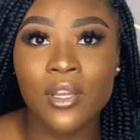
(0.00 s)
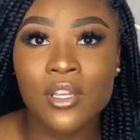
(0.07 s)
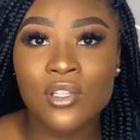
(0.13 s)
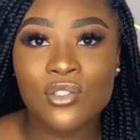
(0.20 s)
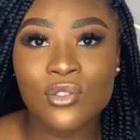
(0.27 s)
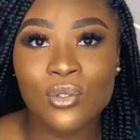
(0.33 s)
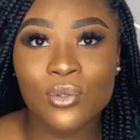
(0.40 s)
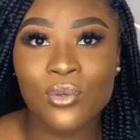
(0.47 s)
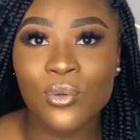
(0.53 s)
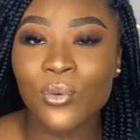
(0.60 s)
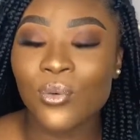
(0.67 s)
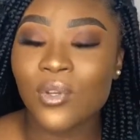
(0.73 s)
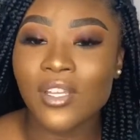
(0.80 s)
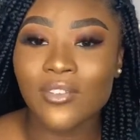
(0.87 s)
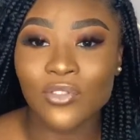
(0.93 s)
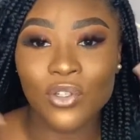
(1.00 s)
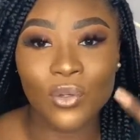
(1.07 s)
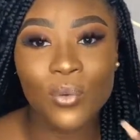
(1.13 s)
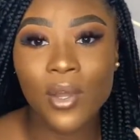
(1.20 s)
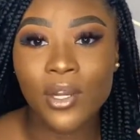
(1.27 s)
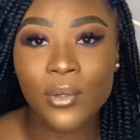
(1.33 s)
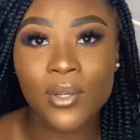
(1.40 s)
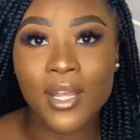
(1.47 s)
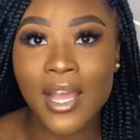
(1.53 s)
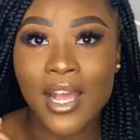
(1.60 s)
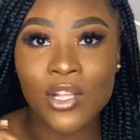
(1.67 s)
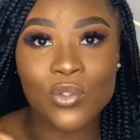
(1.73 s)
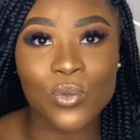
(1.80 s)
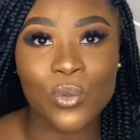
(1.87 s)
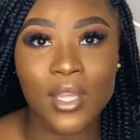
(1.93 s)
So if you're wondering how
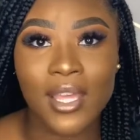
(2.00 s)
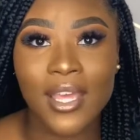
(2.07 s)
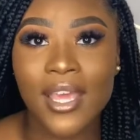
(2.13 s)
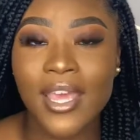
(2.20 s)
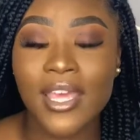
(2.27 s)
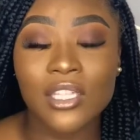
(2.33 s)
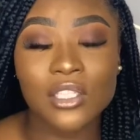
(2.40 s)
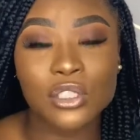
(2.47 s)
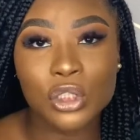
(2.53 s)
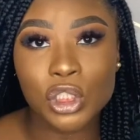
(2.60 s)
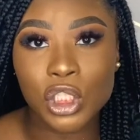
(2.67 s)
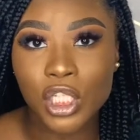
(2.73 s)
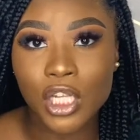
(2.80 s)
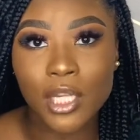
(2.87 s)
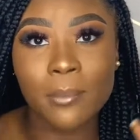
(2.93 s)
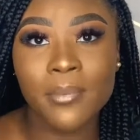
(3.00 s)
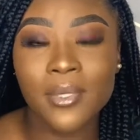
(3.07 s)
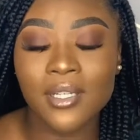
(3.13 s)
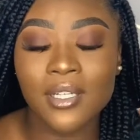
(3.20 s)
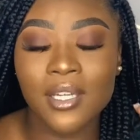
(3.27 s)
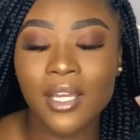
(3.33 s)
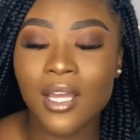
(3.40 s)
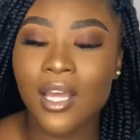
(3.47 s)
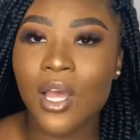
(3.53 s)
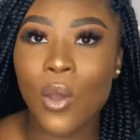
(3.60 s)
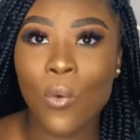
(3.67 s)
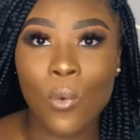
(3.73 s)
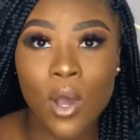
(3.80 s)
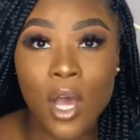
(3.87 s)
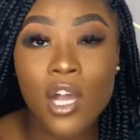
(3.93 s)
to get a cheap
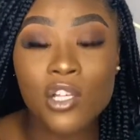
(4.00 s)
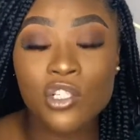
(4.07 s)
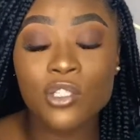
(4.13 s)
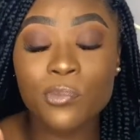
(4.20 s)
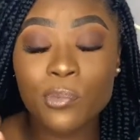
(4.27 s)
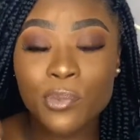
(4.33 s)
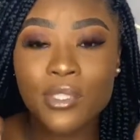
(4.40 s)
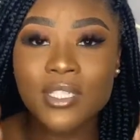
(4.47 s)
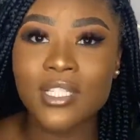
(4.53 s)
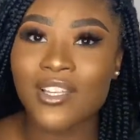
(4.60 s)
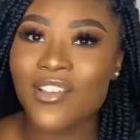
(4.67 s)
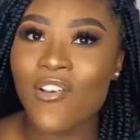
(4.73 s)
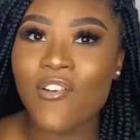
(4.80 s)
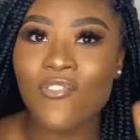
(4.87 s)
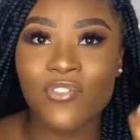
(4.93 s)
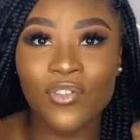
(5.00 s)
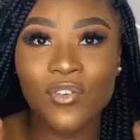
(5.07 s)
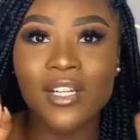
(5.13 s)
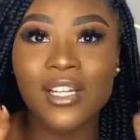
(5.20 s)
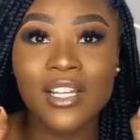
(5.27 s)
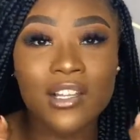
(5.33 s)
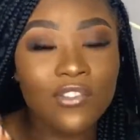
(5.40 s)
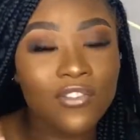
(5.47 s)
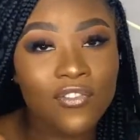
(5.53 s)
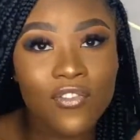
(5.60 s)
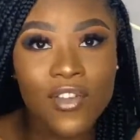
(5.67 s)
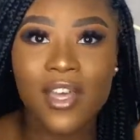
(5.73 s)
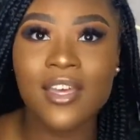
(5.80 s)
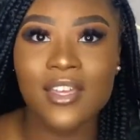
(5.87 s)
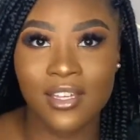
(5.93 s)
100% full
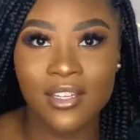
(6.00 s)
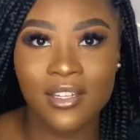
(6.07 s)
effect